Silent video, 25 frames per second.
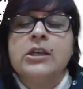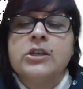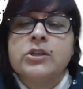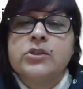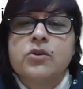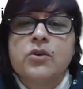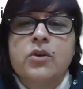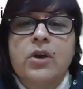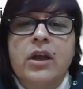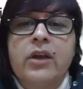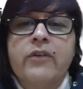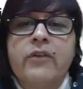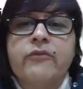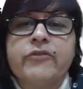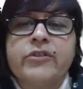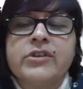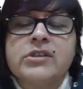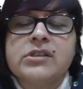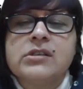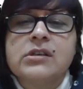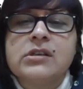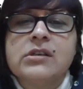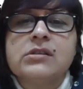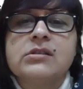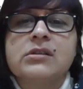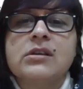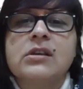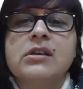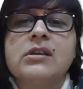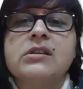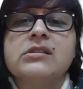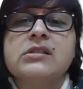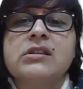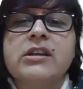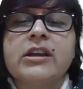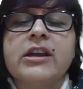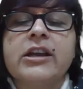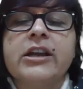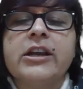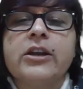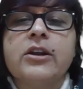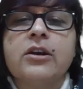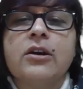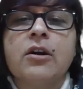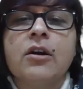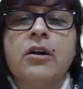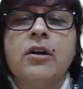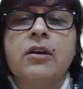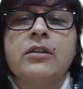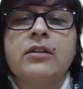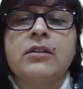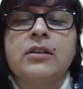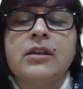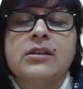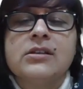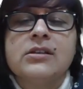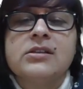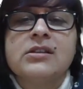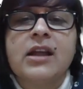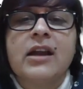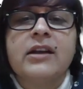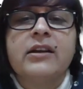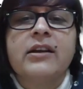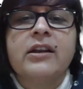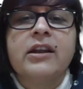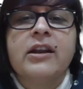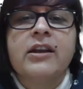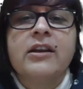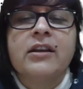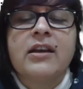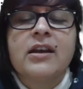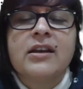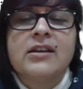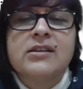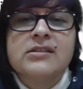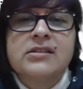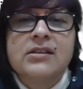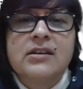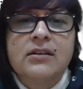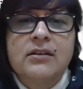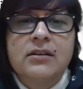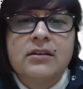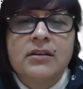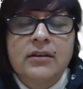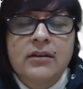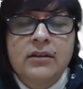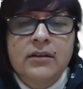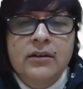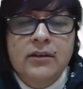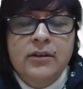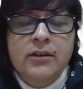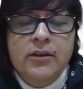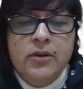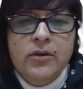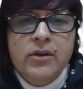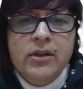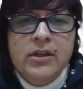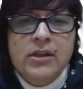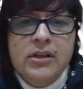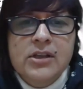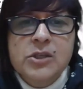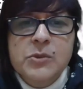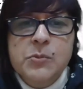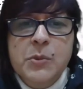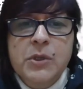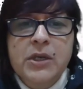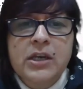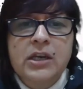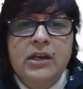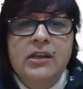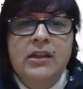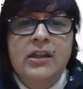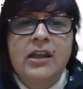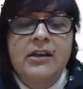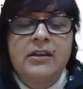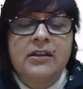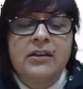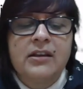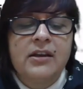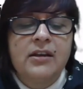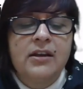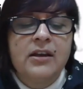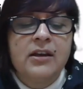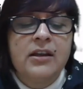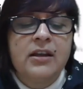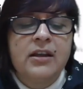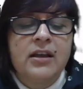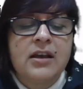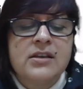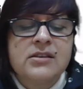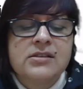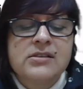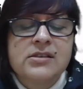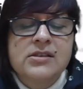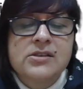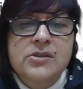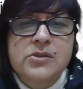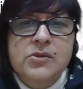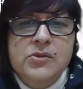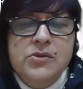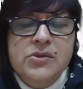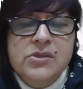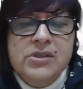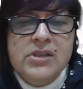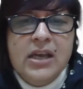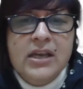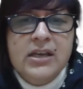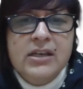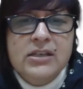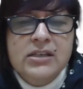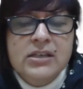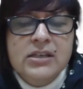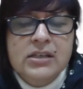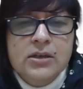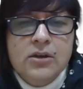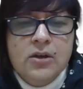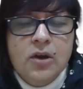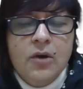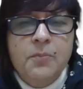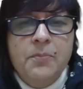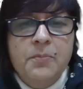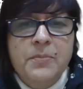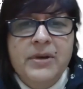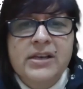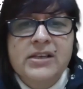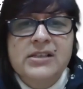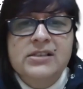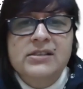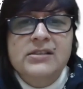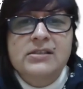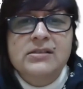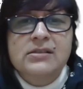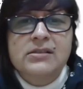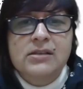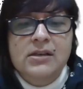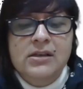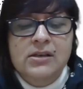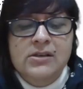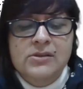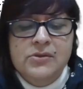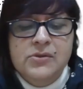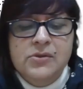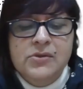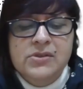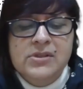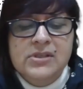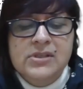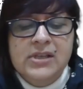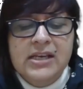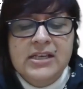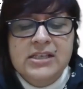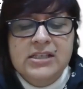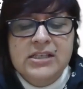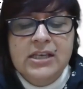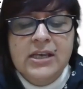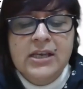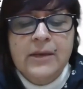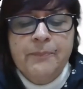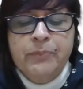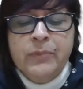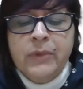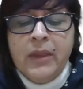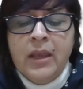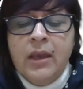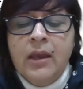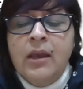So emphasis is laid on this, that India is a, during this period, that India is a society, complex society,